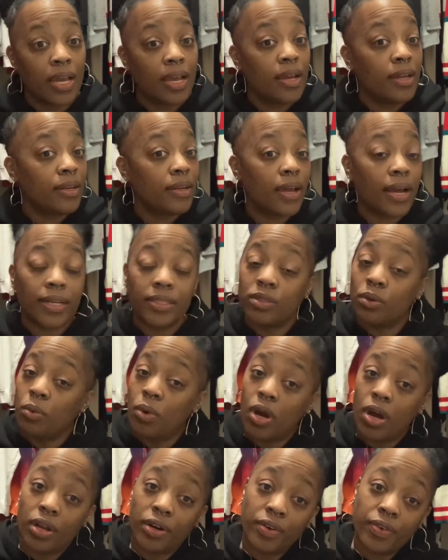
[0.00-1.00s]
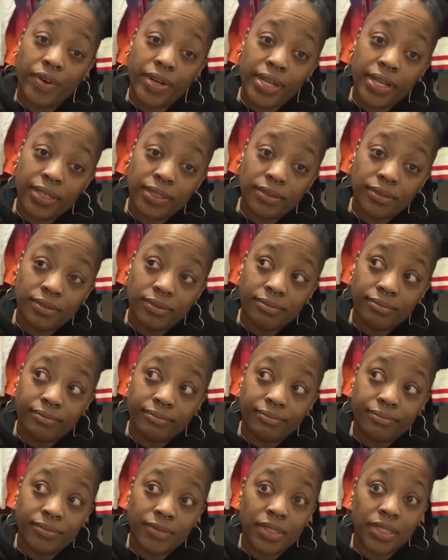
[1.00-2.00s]
Not to water it,
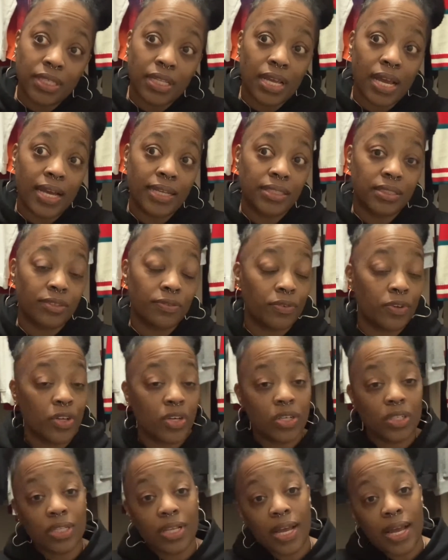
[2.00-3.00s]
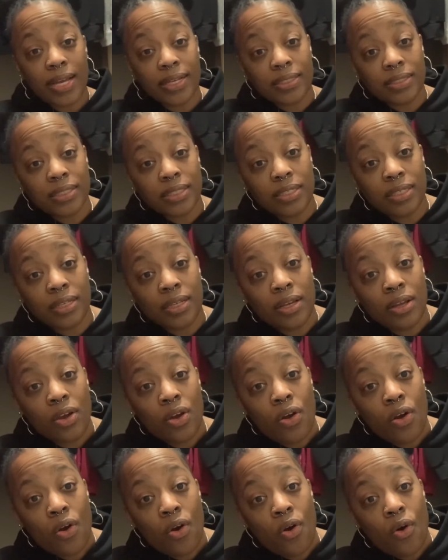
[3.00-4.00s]
not to fertilize it,
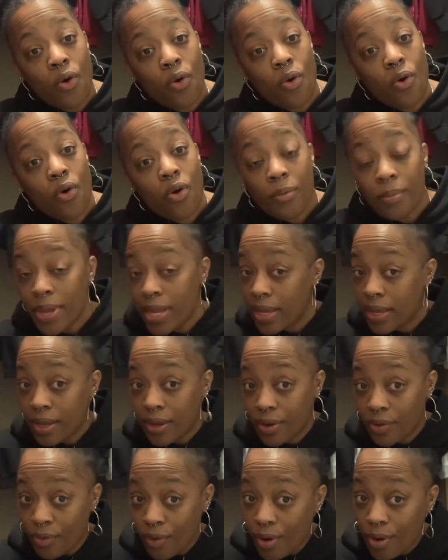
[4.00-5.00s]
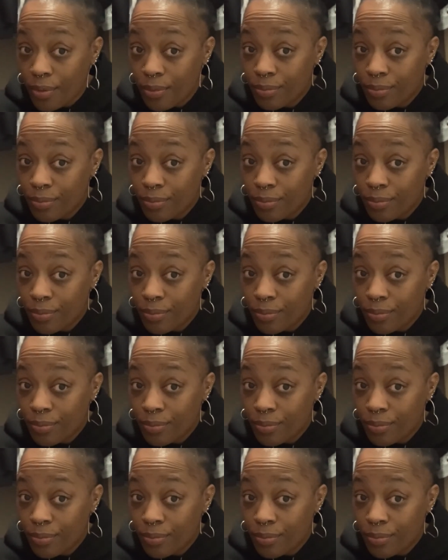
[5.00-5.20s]
or make it grow.